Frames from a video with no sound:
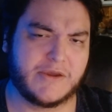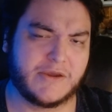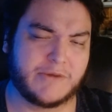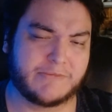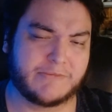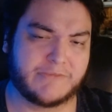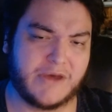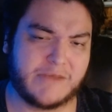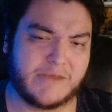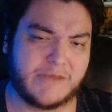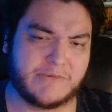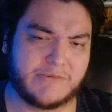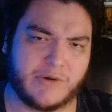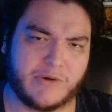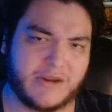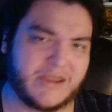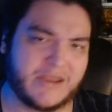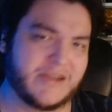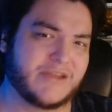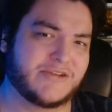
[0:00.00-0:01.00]
But before I
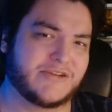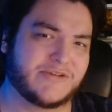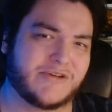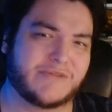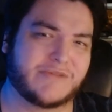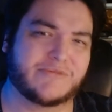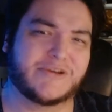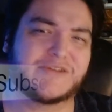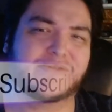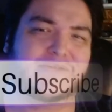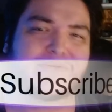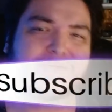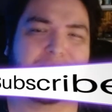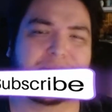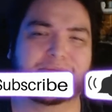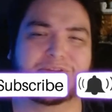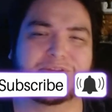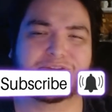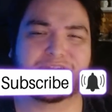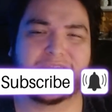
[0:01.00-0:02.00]
get into it, please subscribe to
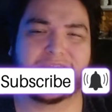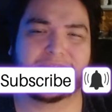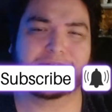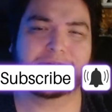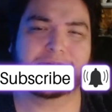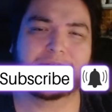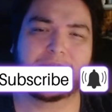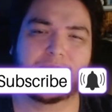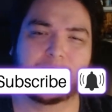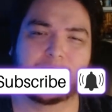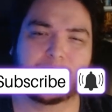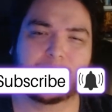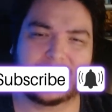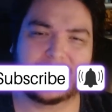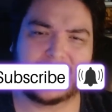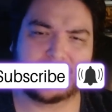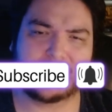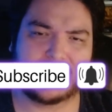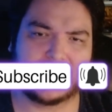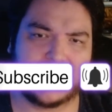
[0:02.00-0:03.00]
the channel, ring
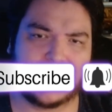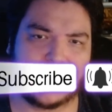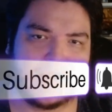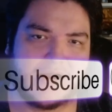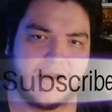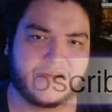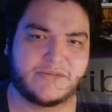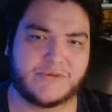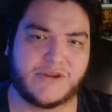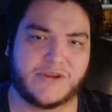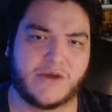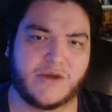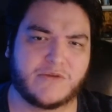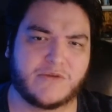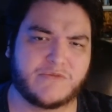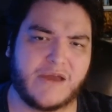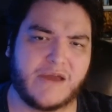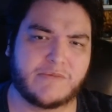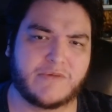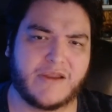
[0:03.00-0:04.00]
that bell icon to be
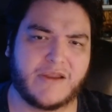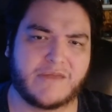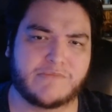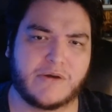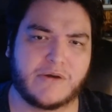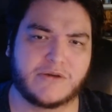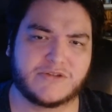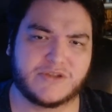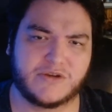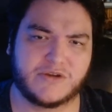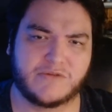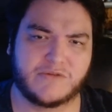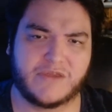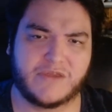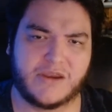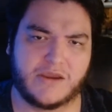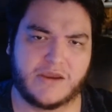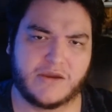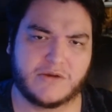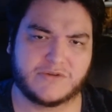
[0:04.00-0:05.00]
notified when I post new
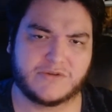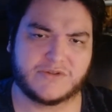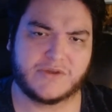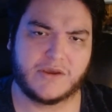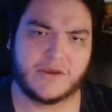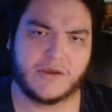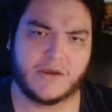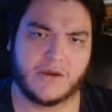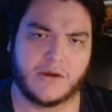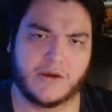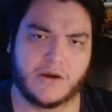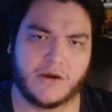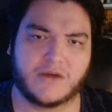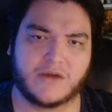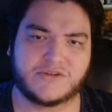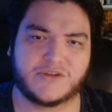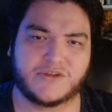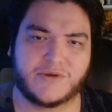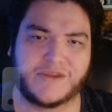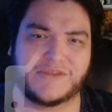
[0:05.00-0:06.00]
videos.
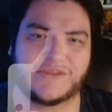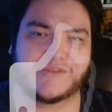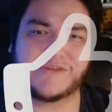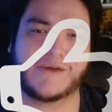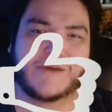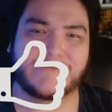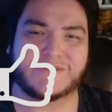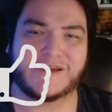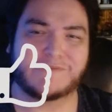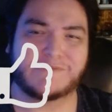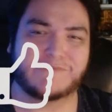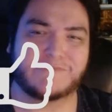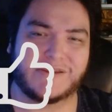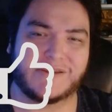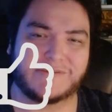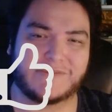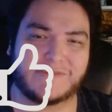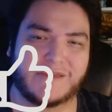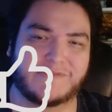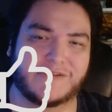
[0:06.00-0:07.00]
Also hit the thumbs up
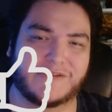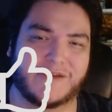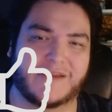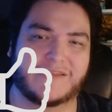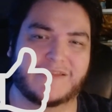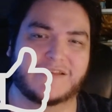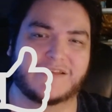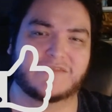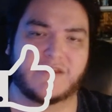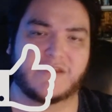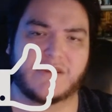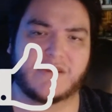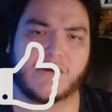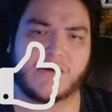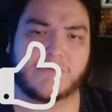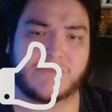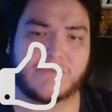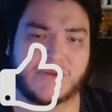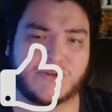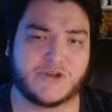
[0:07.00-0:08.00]
button if you like this video and
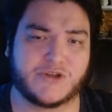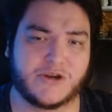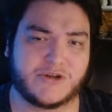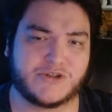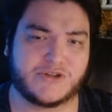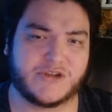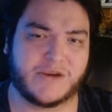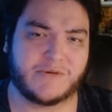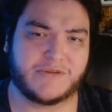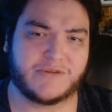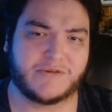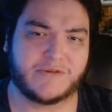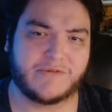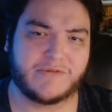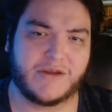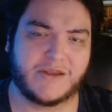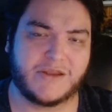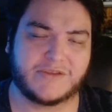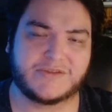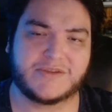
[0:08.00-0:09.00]
be sure to share with your
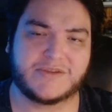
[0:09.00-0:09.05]
friends.